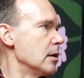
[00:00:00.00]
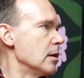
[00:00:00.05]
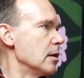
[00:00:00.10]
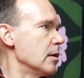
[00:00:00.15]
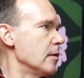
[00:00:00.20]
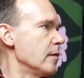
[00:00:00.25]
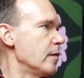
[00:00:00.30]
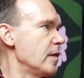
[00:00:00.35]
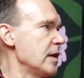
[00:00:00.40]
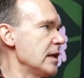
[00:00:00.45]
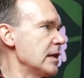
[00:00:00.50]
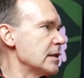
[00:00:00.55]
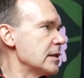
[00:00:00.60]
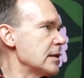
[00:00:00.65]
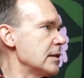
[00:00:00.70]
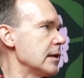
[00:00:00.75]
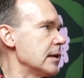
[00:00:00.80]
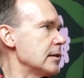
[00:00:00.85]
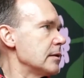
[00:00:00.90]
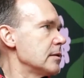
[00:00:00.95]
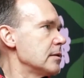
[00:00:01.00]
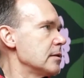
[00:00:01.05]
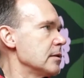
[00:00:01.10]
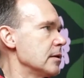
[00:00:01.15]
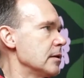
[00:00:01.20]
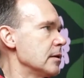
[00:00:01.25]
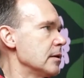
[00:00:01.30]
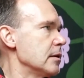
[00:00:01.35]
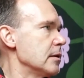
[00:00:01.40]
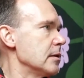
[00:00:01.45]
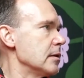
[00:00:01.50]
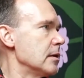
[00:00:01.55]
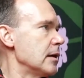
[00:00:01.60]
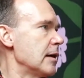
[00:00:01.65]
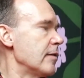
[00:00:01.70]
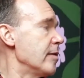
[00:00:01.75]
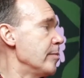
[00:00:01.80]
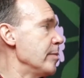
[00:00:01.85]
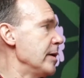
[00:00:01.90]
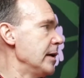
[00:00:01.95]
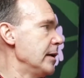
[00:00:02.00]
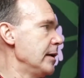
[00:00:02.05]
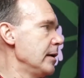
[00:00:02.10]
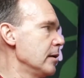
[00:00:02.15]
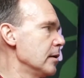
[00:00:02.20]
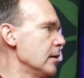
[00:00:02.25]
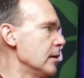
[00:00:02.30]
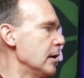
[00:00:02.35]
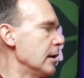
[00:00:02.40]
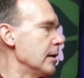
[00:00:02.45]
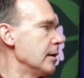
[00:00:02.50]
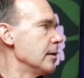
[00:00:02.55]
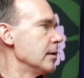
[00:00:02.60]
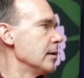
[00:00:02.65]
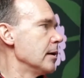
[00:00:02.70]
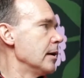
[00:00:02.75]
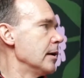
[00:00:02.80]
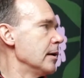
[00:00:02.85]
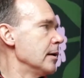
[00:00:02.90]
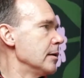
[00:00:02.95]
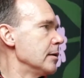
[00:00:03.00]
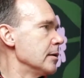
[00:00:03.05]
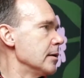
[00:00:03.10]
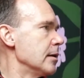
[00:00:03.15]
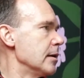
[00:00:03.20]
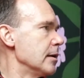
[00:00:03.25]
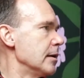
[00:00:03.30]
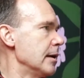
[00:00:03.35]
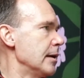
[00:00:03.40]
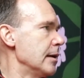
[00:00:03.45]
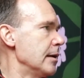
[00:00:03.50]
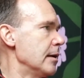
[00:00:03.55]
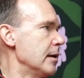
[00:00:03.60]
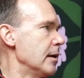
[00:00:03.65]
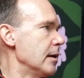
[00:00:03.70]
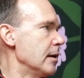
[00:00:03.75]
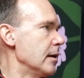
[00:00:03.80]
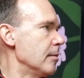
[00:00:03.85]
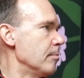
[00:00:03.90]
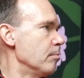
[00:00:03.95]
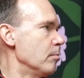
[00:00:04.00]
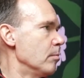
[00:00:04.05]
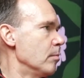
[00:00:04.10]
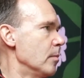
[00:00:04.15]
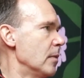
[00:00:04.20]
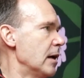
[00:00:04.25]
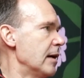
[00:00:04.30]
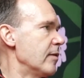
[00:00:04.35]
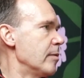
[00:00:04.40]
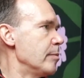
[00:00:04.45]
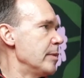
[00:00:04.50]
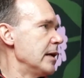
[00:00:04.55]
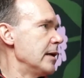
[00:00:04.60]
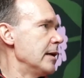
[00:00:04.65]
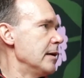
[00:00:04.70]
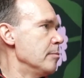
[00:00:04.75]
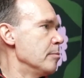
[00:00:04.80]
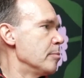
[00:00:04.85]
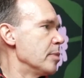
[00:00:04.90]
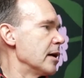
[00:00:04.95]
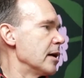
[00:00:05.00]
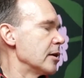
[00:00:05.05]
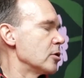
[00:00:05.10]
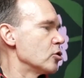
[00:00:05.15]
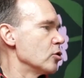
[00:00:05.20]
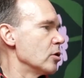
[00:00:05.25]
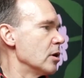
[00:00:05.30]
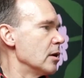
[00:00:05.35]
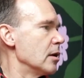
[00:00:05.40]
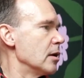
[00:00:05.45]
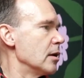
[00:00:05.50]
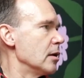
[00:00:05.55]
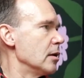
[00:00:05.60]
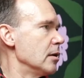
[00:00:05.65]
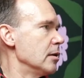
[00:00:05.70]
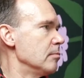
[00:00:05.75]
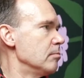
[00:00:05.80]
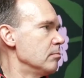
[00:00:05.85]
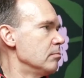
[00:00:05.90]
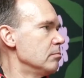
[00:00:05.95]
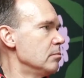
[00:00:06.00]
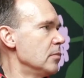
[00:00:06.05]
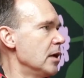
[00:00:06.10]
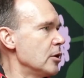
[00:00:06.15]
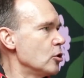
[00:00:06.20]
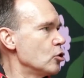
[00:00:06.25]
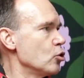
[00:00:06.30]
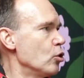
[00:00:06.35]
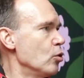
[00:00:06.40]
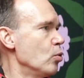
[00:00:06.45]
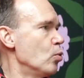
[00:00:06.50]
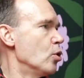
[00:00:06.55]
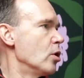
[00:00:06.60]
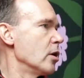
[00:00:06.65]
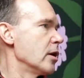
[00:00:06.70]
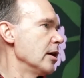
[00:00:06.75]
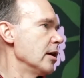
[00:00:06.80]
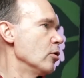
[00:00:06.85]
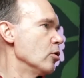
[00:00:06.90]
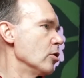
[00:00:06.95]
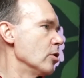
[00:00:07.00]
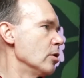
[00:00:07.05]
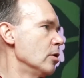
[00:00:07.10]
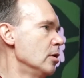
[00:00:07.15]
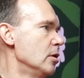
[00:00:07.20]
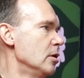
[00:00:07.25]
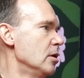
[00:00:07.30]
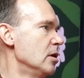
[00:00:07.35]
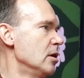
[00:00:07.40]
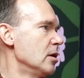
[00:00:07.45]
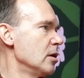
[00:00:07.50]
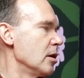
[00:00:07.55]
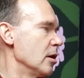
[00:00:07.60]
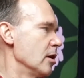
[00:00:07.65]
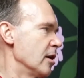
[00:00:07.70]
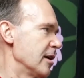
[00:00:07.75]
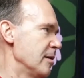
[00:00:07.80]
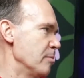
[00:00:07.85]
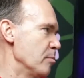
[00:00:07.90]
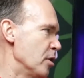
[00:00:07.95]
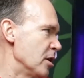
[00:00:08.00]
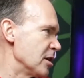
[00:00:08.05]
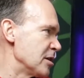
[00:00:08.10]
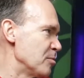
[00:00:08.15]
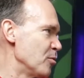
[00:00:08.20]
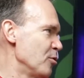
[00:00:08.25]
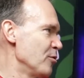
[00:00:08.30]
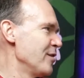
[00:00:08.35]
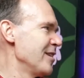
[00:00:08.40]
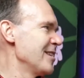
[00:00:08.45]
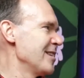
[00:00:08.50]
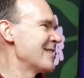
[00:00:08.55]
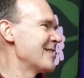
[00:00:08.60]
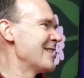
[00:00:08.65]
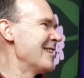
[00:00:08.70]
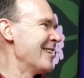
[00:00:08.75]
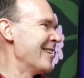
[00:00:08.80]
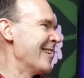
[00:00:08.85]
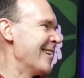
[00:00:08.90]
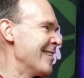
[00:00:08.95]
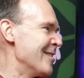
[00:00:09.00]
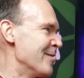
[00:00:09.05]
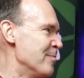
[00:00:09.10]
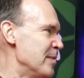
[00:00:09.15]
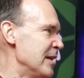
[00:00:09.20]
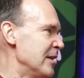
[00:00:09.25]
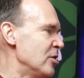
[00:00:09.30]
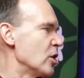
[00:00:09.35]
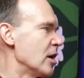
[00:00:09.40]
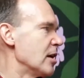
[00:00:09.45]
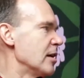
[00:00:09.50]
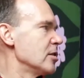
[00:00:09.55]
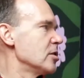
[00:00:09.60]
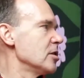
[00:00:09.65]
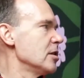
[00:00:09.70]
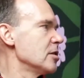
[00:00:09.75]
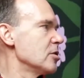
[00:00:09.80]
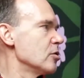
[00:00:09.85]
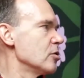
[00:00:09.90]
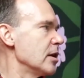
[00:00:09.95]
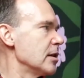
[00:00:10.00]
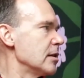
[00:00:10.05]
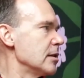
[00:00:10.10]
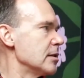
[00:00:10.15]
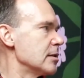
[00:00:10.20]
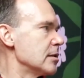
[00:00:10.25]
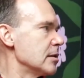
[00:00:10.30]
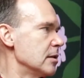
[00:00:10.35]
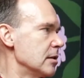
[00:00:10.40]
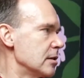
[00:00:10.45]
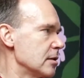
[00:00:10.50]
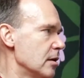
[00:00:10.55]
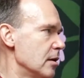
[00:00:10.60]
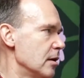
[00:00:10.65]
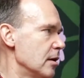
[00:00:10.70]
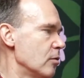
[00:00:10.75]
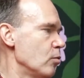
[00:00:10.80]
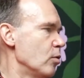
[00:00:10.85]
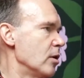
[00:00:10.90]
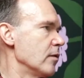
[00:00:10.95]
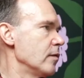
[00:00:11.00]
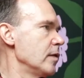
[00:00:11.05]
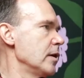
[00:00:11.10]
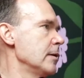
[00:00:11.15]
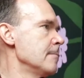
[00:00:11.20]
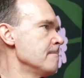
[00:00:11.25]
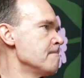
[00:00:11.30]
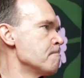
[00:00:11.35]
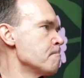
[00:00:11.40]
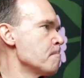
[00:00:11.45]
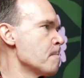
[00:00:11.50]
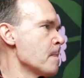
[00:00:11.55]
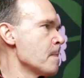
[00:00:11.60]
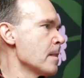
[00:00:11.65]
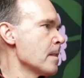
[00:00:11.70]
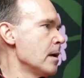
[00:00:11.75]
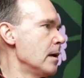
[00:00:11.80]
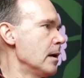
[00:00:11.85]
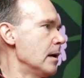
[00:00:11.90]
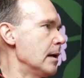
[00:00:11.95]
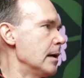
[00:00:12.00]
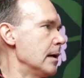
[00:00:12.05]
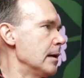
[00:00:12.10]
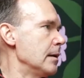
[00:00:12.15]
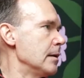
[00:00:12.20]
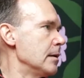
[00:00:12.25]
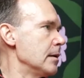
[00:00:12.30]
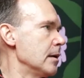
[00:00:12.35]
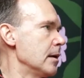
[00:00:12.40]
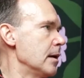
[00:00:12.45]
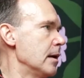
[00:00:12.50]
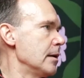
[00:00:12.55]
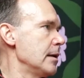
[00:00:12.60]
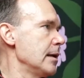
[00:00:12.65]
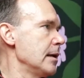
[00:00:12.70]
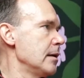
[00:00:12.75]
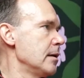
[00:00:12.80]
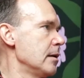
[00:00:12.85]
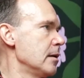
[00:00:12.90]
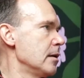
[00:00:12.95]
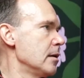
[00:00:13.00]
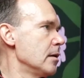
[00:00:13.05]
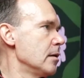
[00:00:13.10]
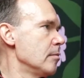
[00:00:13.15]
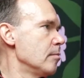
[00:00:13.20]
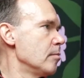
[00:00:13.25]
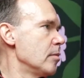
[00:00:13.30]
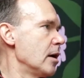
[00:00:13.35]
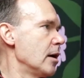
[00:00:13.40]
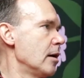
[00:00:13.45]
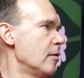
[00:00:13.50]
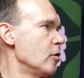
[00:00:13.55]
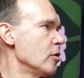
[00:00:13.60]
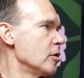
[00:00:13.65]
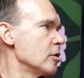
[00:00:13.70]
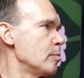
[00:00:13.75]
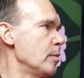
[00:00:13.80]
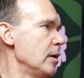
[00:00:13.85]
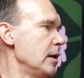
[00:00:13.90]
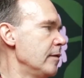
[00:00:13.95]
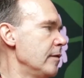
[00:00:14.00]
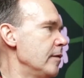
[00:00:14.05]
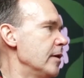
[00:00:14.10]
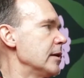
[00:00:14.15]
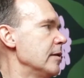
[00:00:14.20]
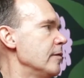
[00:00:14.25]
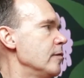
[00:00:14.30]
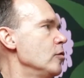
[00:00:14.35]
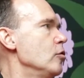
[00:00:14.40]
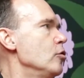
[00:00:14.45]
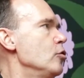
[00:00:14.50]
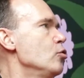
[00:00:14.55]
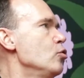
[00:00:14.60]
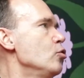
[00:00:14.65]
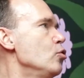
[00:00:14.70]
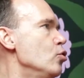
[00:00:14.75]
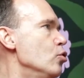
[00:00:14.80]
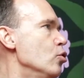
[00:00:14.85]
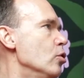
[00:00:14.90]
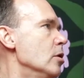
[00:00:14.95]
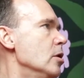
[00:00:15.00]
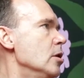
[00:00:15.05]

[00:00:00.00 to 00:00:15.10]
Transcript: things that have a meaning and then have a big impact. So I enjoy working on kind of like impossible things and big challenges. So that is kind of like one thing. And then I always believe that if you do